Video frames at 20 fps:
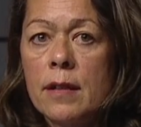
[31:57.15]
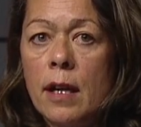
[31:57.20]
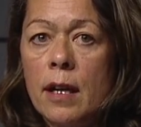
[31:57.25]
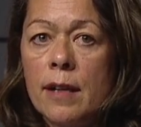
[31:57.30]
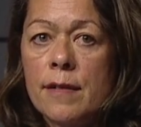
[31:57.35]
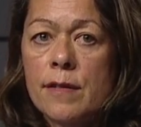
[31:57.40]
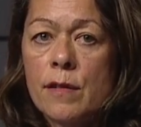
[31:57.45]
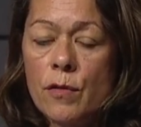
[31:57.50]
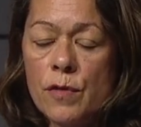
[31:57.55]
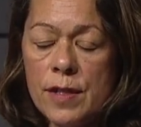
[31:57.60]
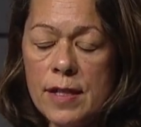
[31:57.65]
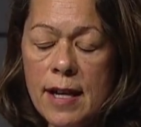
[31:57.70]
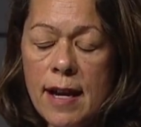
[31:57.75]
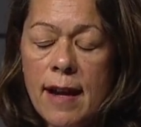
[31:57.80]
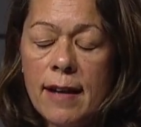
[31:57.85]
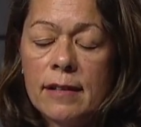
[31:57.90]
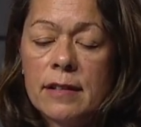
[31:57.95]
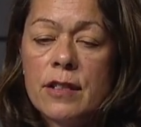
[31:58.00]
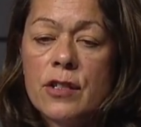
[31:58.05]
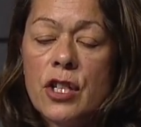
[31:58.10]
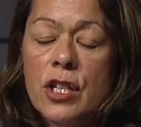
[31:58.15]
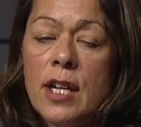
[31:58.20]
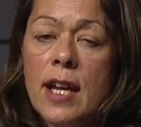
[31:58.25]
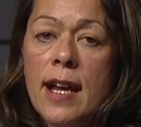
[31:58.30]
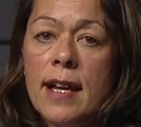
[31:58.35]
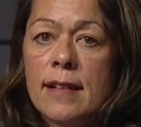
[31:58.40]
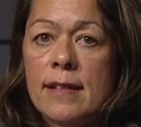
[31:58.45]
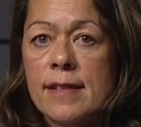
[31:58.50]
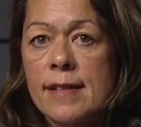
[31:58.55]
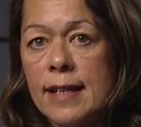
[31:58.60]
uh, sociology
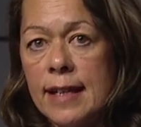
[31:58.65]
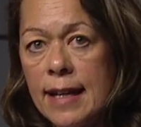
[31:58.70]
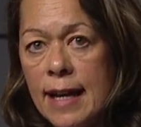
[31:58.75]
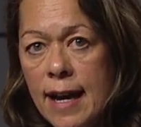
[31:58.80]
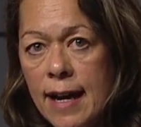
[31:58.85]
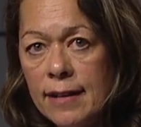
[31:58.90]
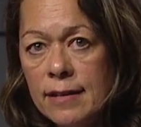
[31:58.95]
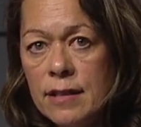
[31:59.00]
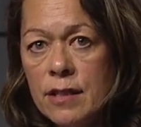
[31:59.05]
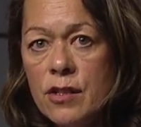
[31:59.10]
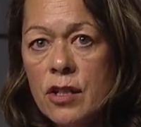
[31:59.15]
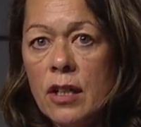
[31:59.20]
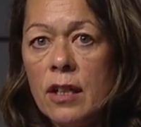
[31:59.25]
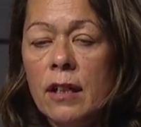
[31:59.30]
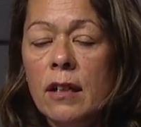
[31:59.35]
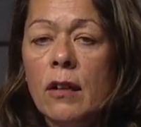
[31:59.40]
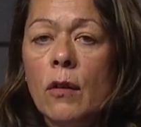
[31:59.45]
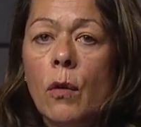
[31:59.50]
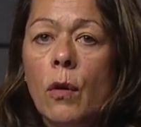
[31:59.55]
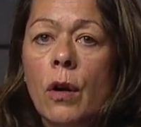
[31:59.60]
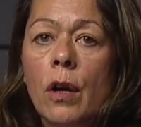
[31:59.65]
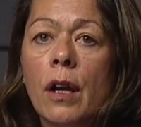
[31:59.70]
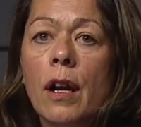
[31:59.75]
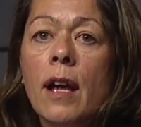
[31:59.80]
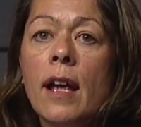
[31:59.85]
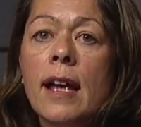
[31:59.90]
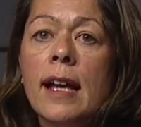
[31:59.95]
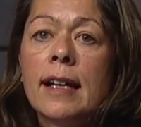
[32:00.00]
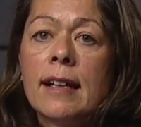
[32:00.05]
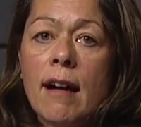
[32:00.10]
and psychology or
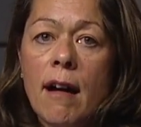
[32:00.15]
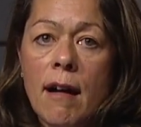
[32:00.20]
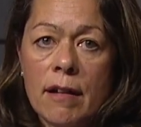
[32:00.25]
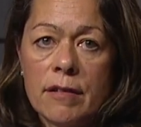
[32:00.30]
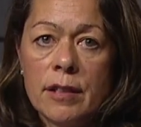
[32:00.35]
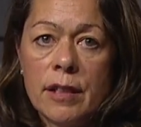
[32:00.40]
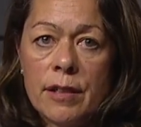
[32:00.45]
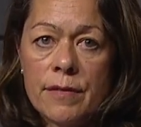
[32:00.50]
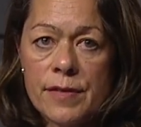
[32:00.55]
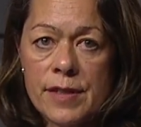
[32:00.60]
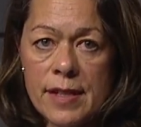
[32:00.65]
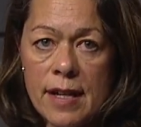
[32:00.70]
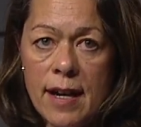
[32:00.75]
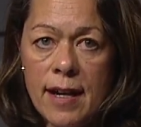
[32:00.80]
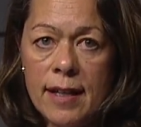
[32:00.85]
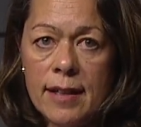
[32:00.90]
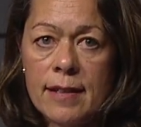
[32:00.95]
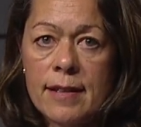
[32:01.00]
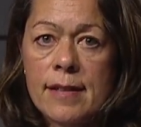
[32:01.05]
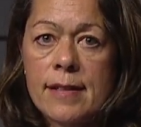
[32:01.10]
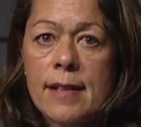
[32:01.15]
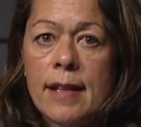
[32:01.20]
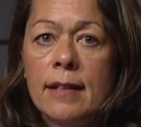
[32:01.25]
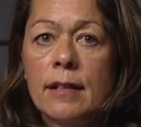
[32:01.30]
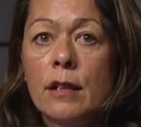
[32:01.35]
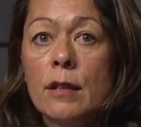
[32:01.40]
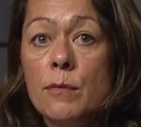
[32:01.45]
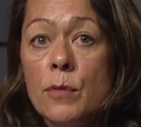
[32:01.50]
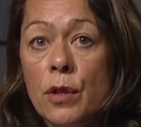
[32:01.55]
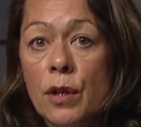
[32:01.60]
cognitive science
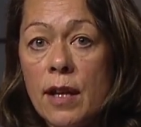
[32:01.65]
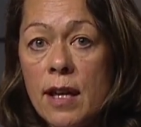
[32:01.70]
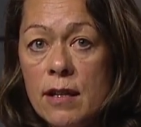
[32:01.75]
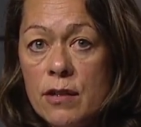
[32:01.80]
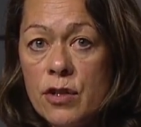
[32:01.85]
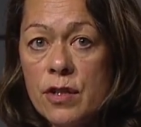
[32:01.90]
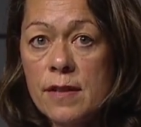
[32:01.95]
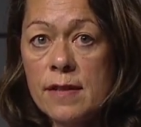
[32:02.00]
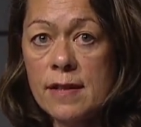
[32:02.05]
and communication